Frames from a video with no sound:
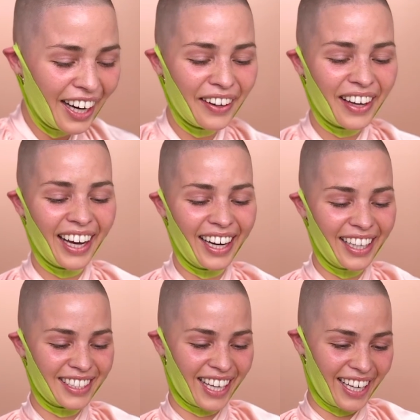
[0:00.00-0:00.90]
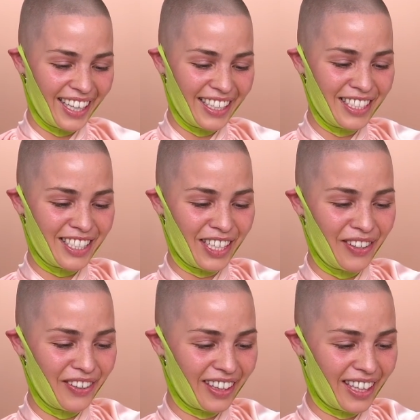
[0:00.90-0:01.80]
Okay, let's get
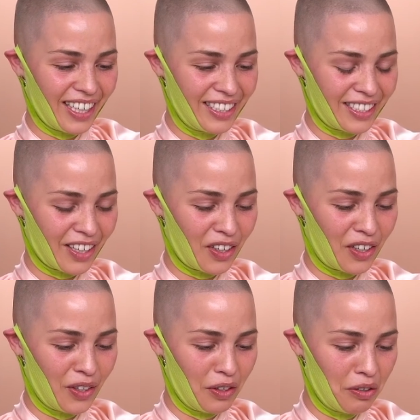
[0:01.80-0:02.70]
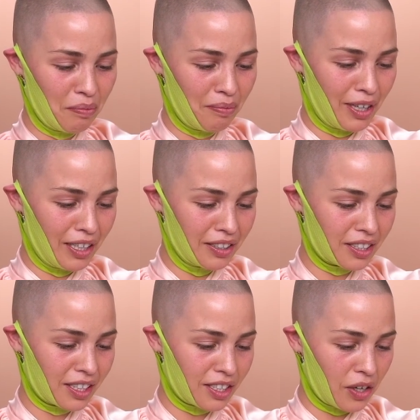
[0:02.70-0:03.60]
into this cocoon
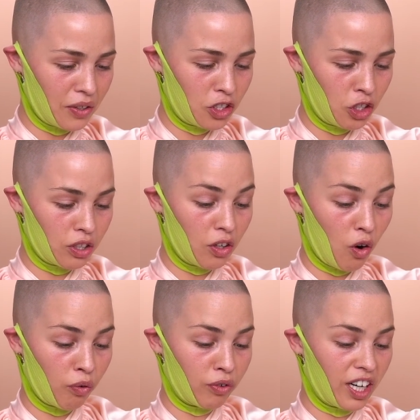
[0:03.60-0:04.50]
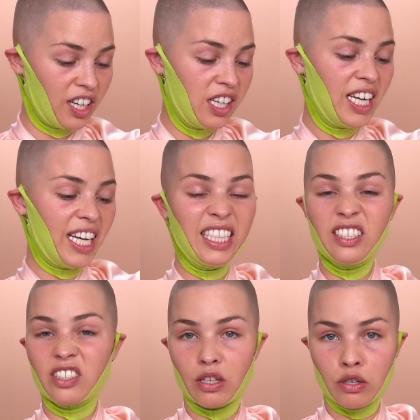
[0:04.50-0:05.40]
mask. So it should offer
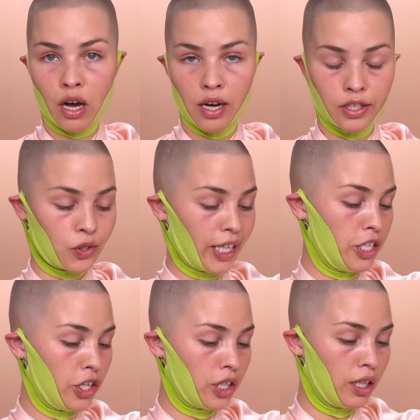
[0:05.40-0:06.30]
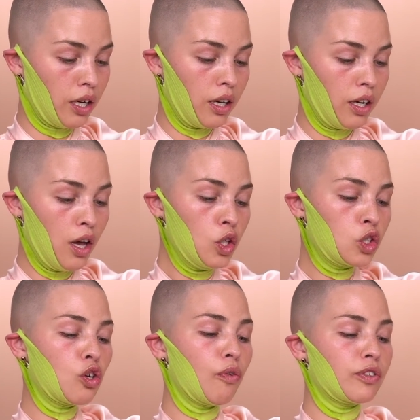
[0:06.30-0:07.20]
instant hydration,
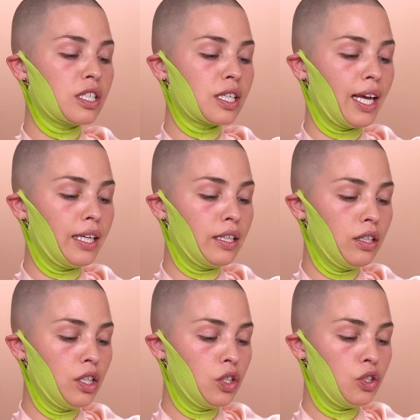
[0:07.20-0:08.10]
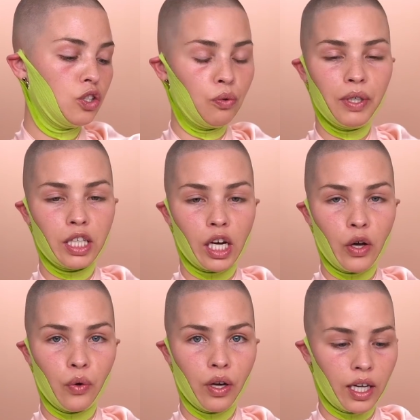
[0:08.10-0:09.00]
softer skin, dewy
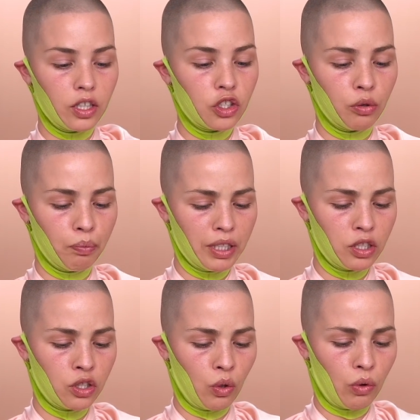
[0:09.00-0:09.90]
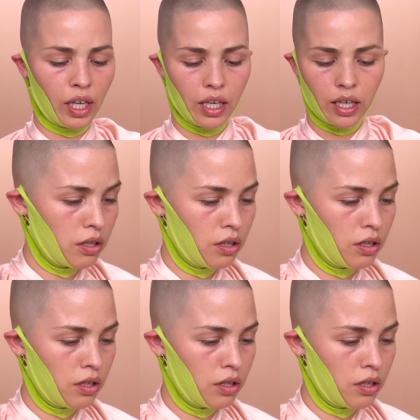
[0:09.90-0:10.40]
glow, and it should be soothing.